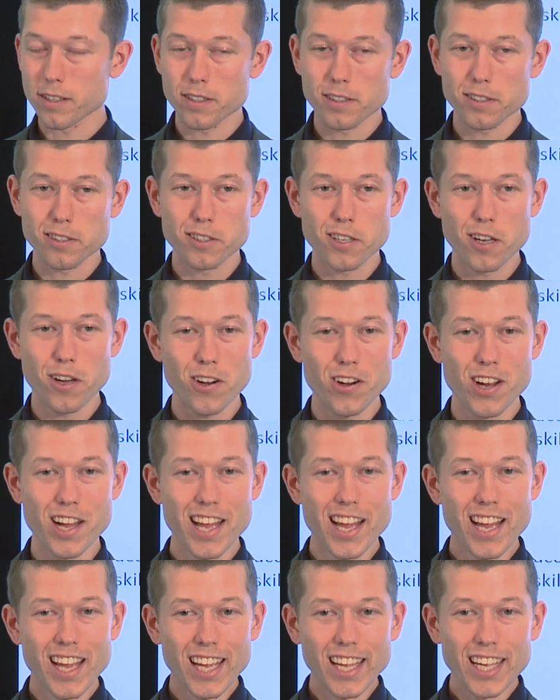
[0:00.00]
So
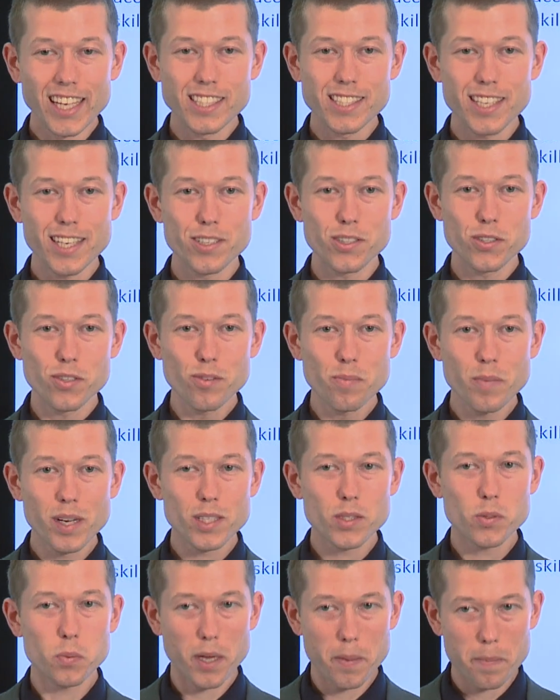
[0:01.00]
he said 2
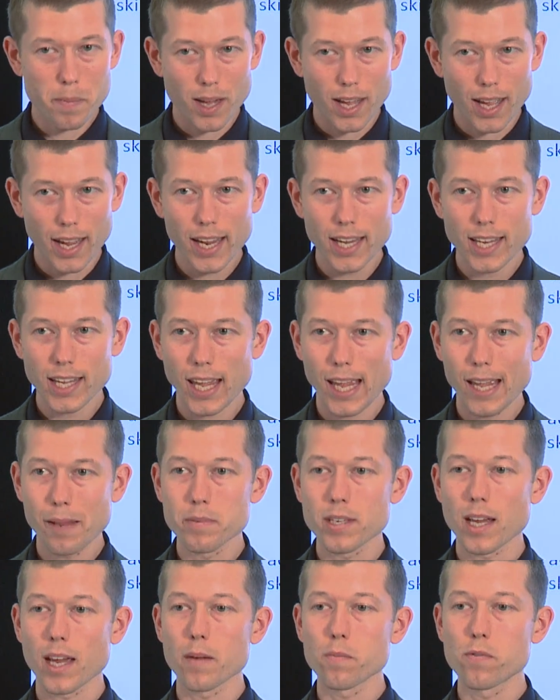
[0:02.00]
months went by, and it
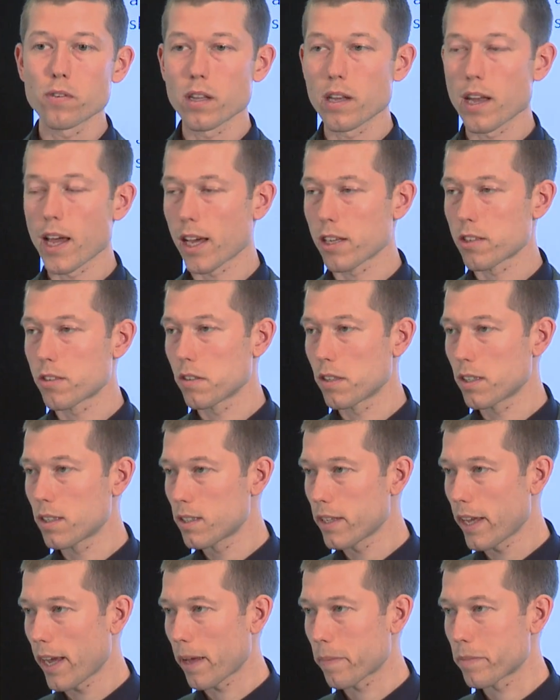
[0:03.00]
came time for the national
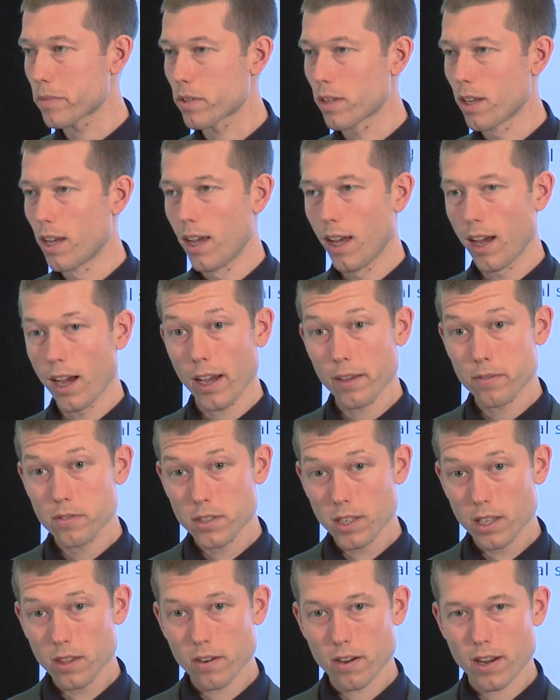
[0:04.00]
exams. I've
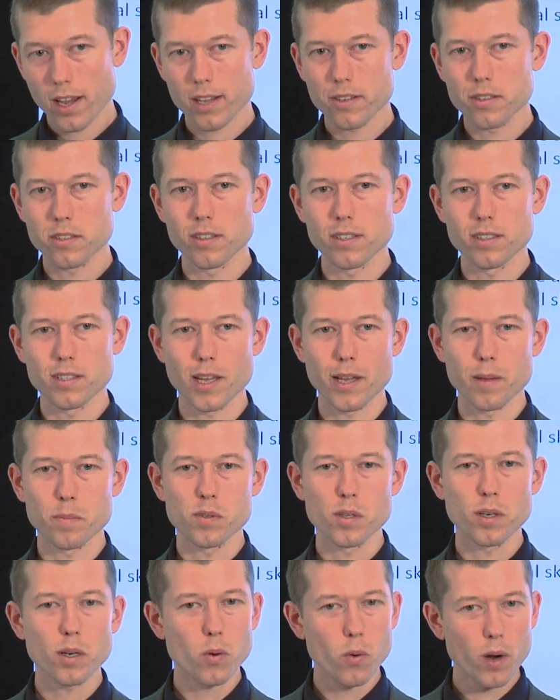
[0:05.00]
seen their national
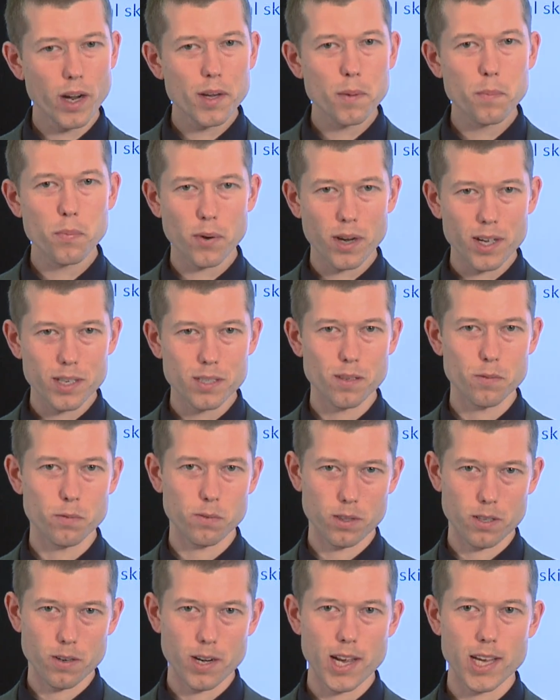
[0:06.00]
exams. They're quite impressive
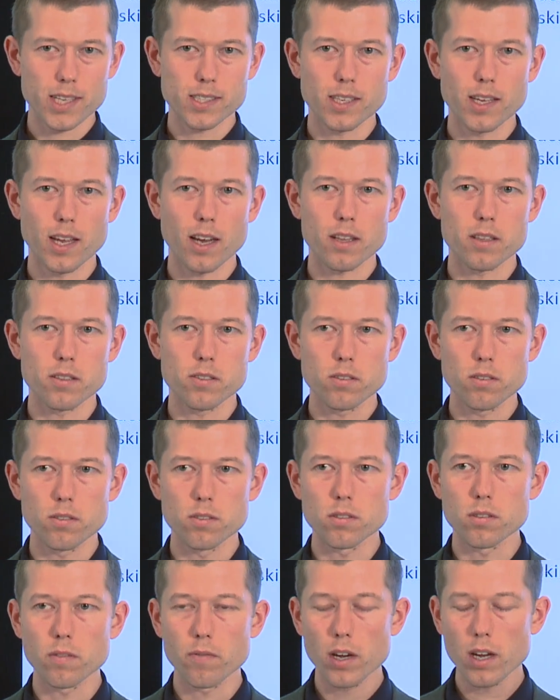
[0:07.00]
what they're asking out of the
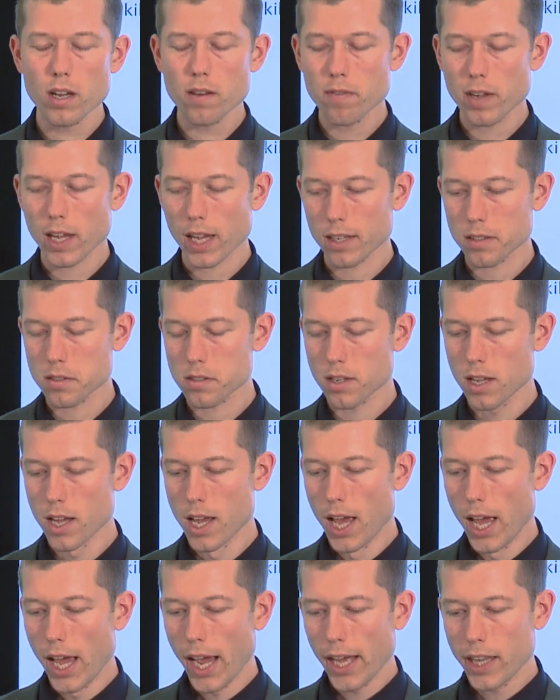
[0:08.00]
students. They're very advanced.
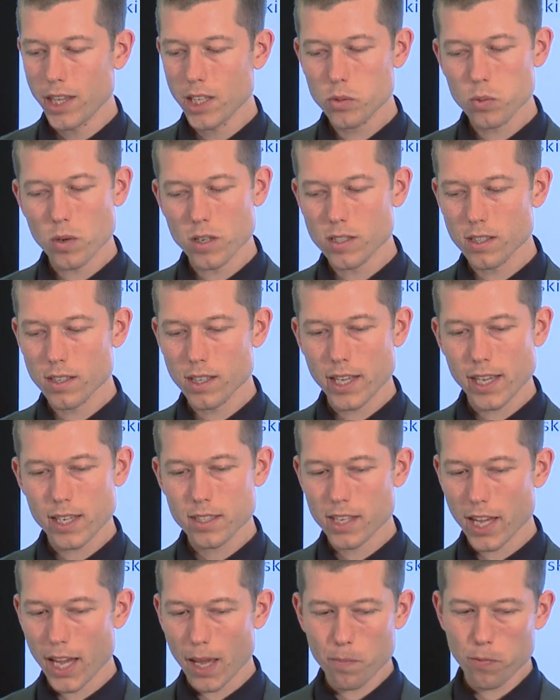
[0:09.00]
And this wasn't the
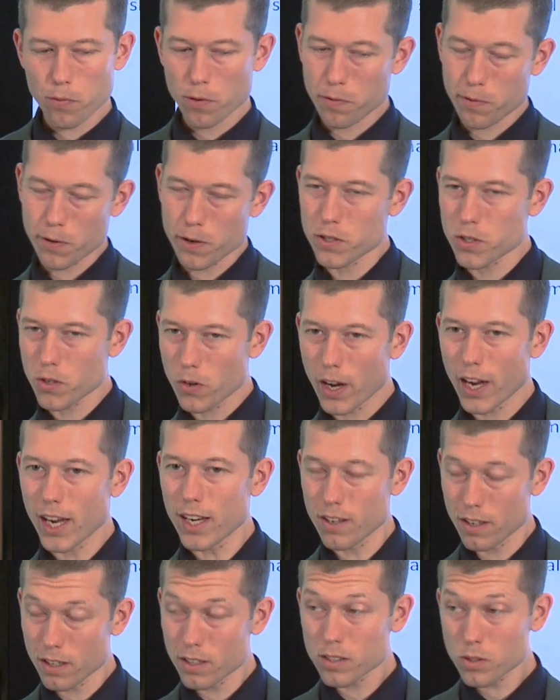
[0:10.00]
exam for first
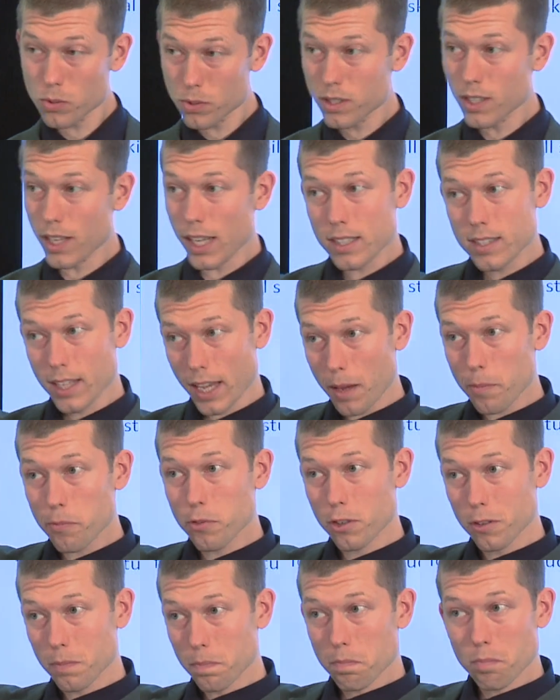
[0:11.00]
grade. No, this was the exam
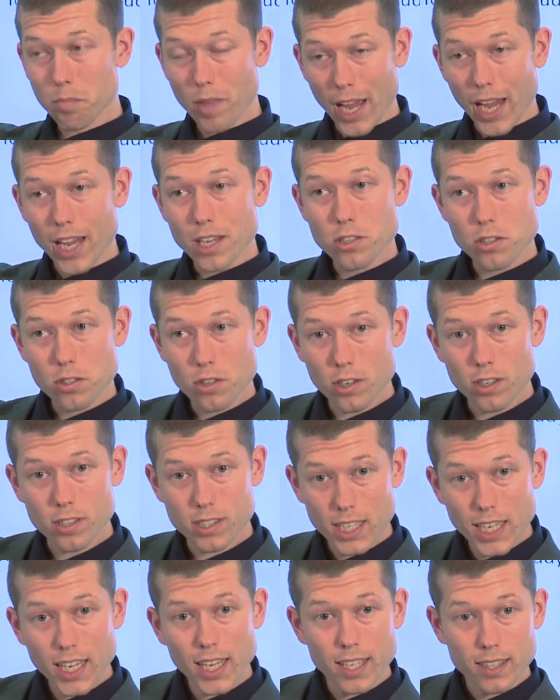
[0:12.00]
for age
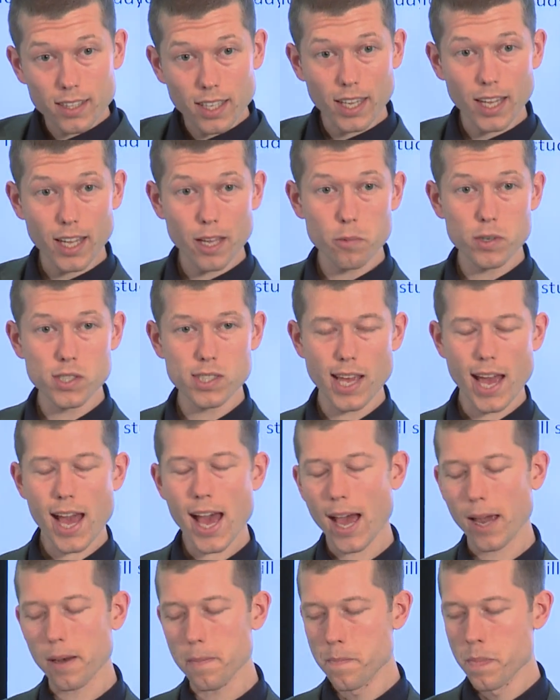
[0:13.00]
13 that he was
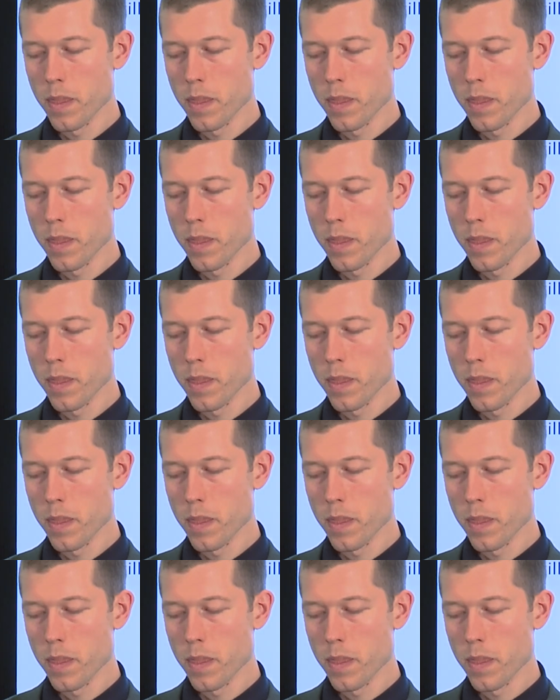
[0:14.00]
at.